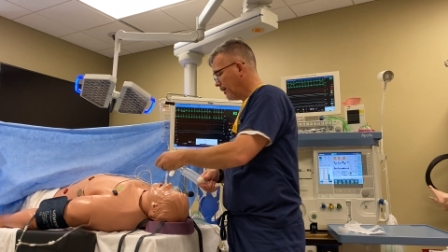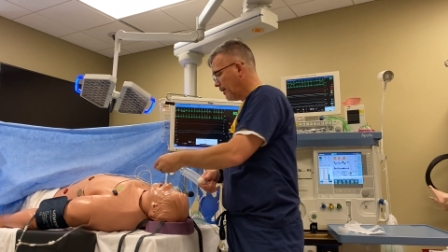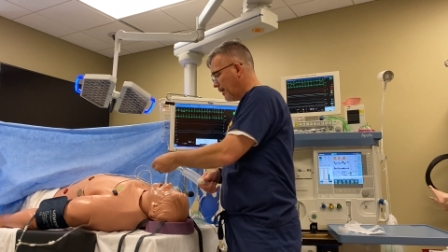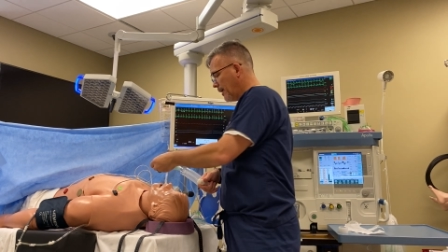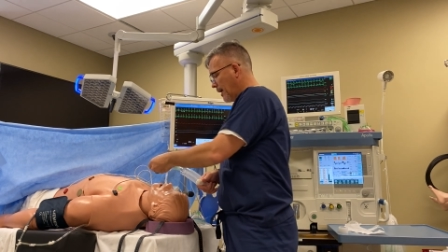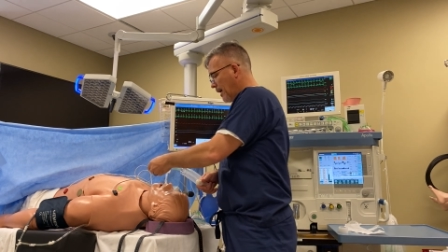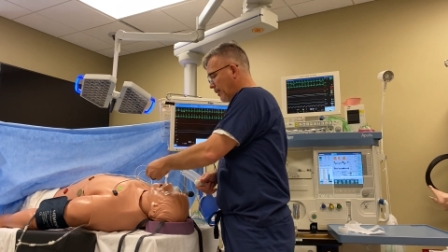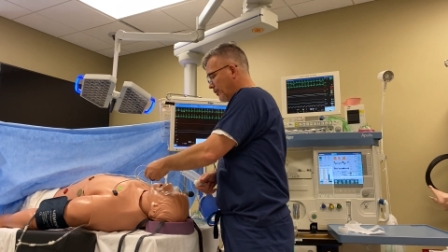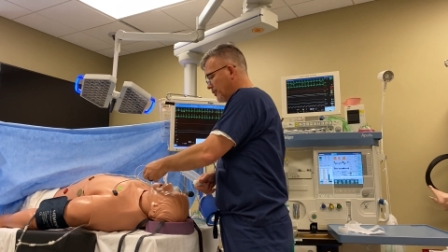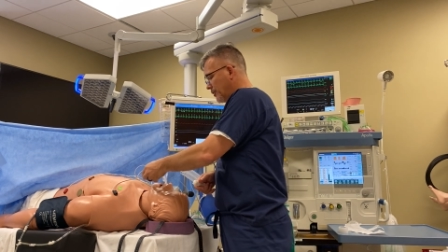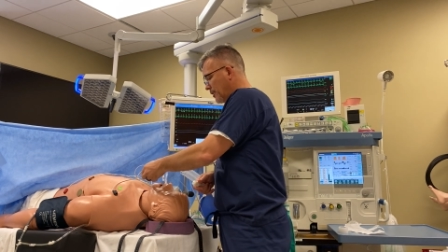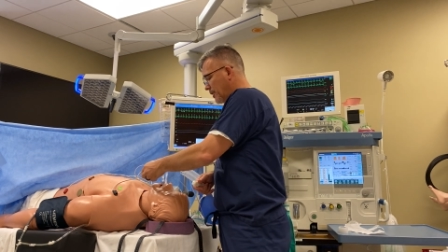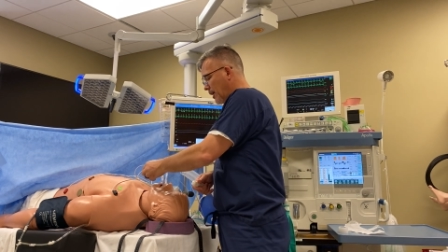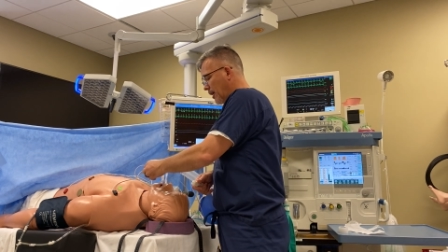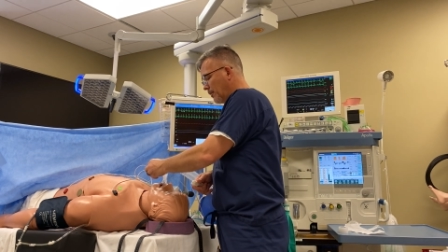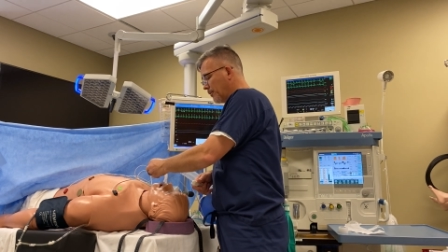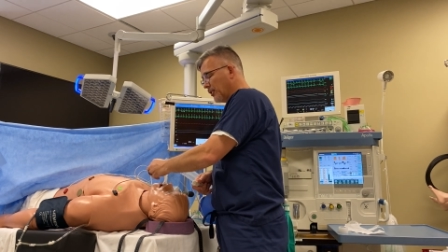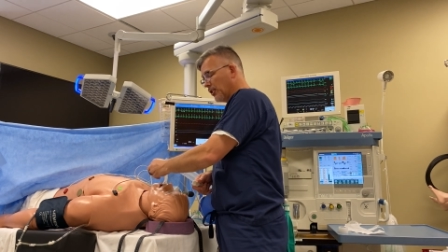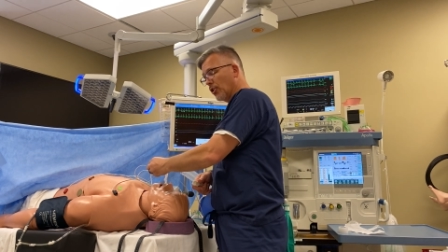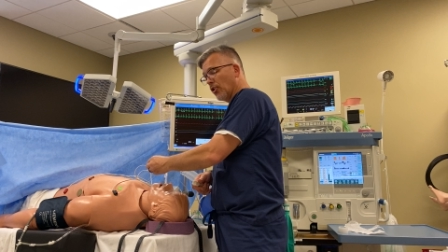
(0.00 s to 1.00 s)
Now's the
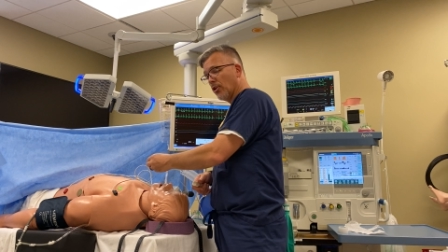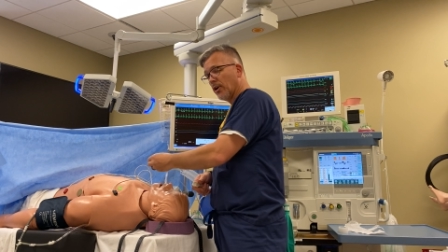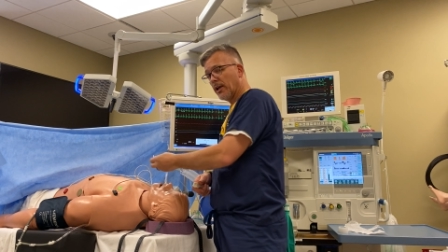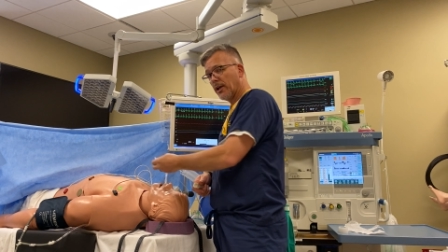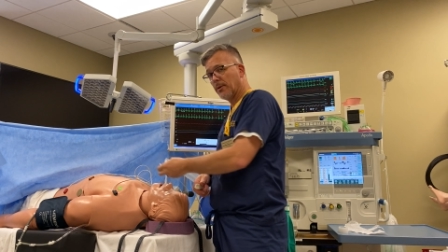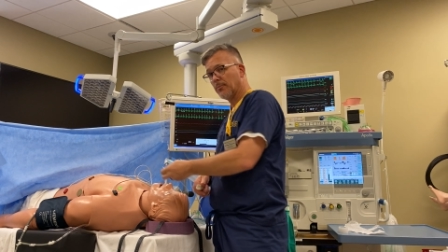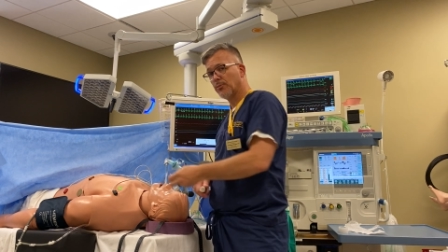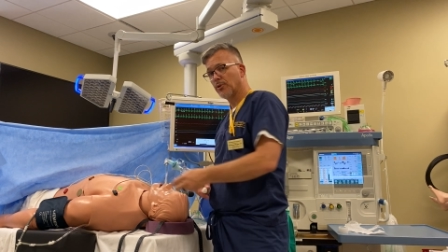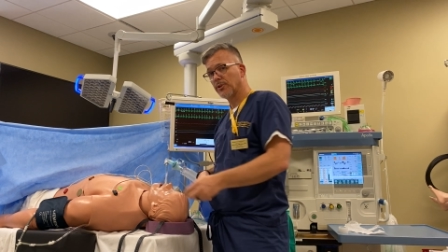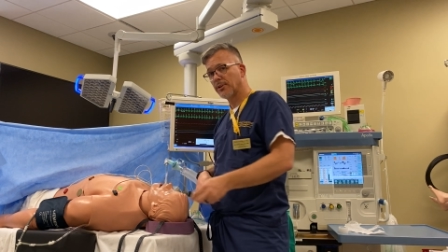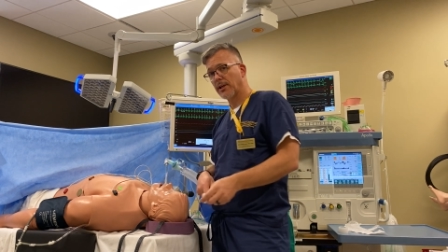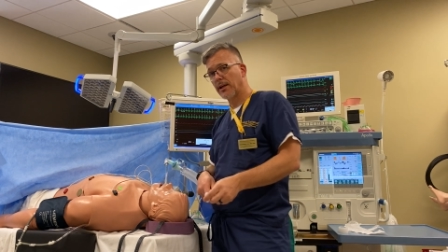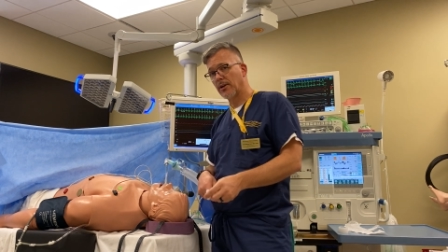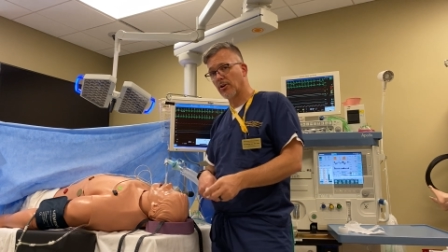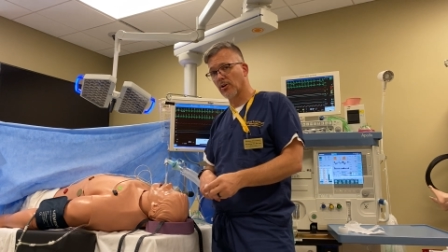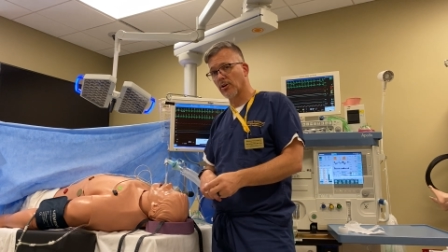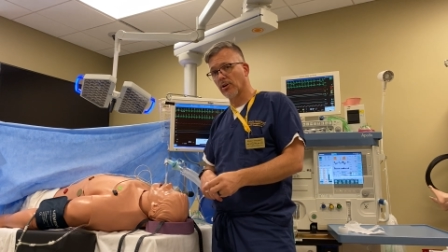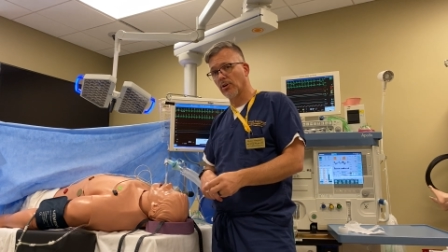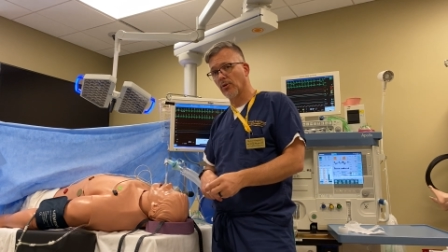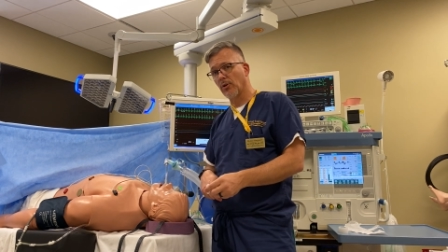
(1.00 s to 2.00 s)
time to go ahead and put that
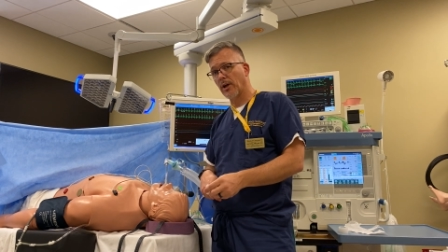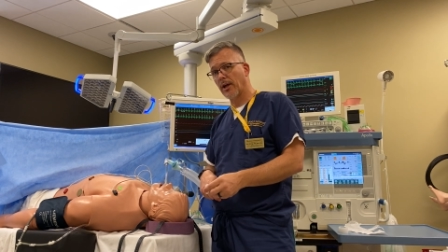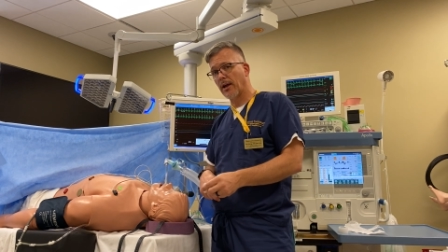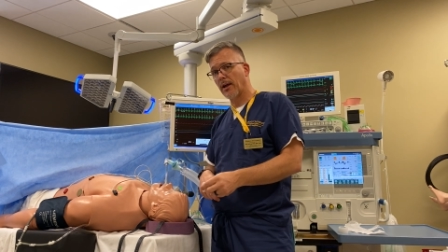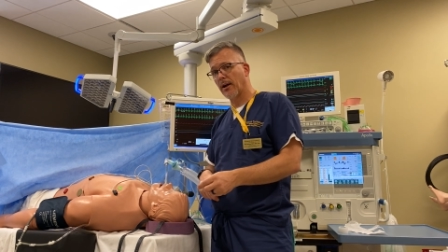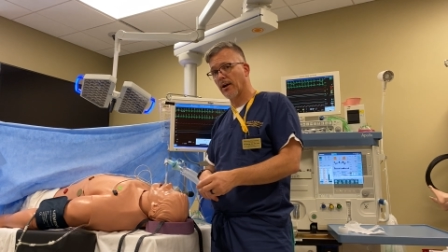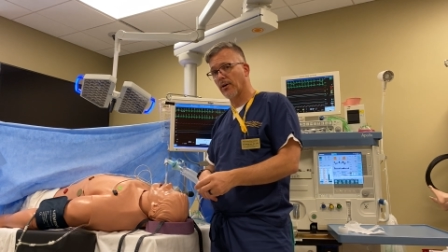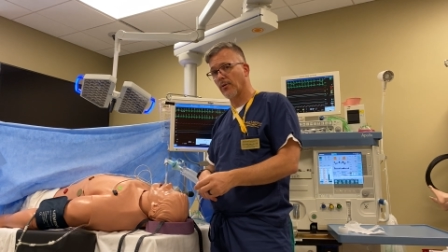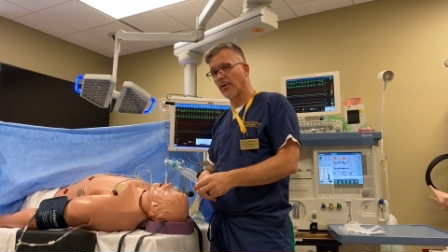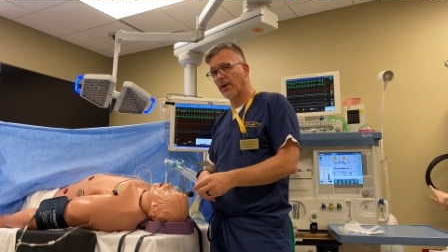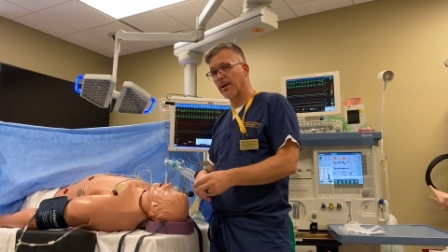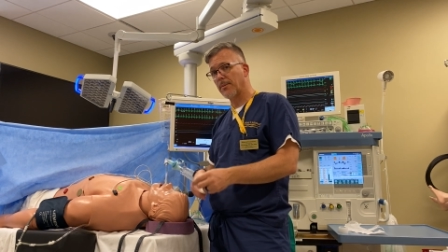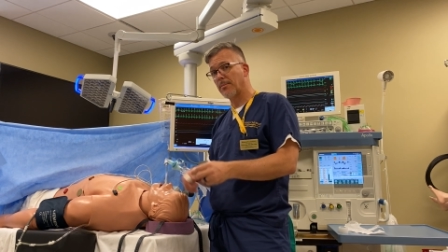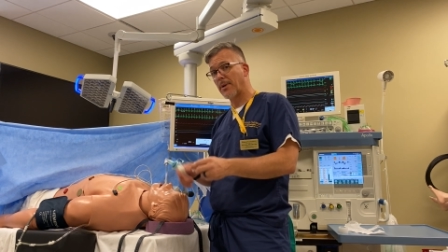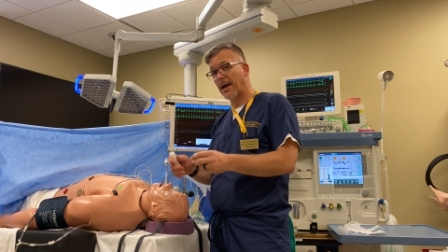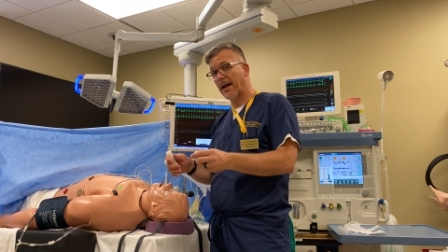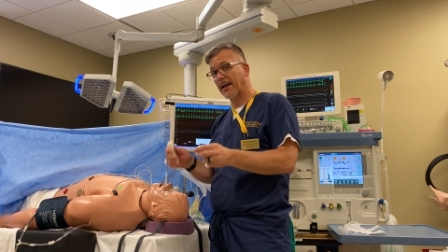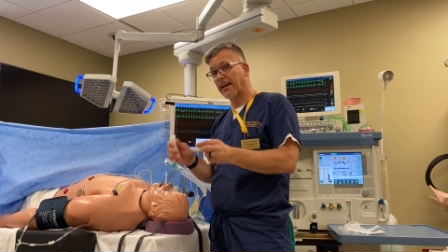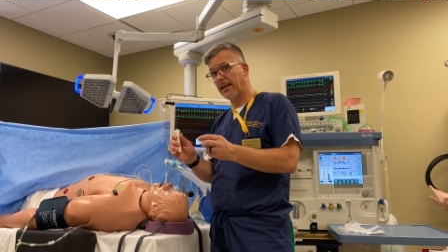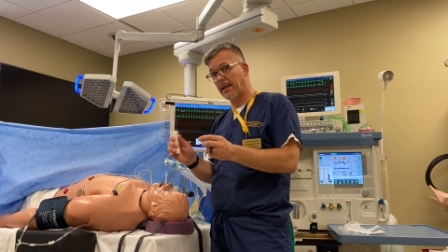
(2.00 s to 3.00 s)
oral airway
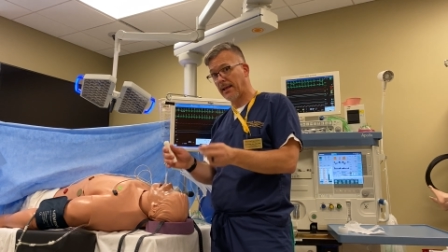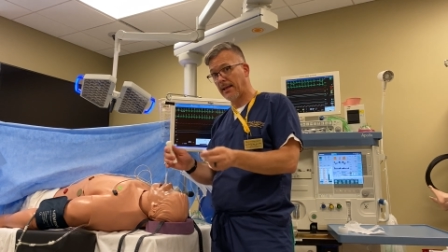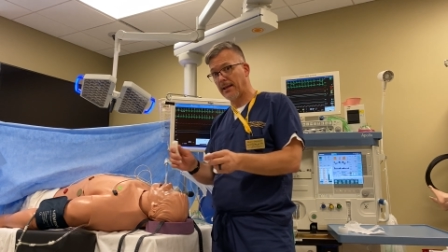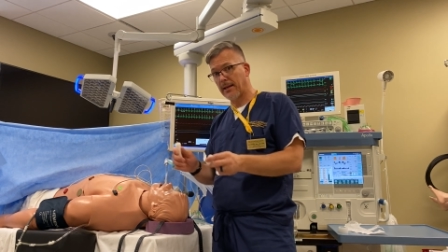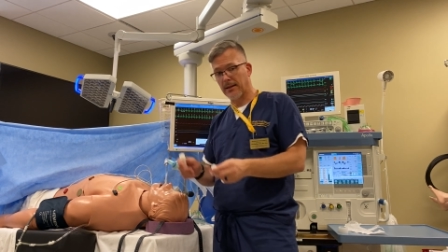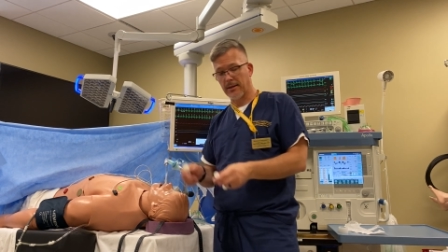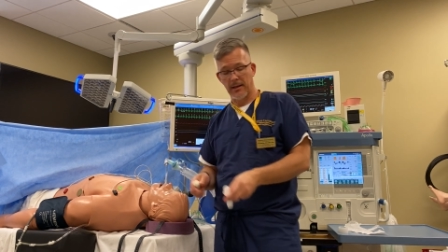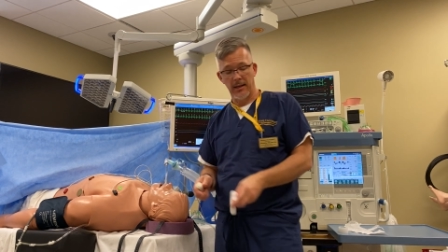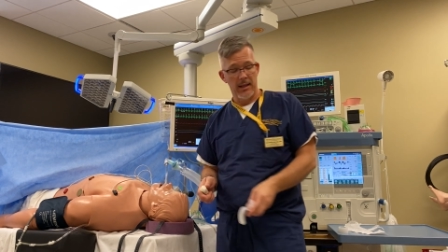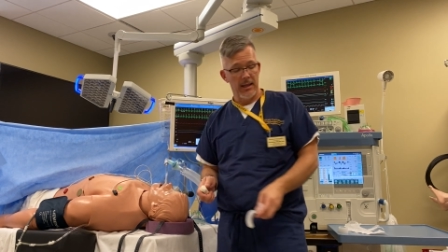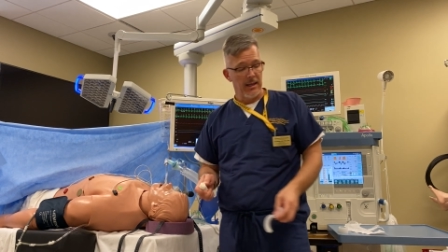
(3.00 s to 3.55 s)
back in.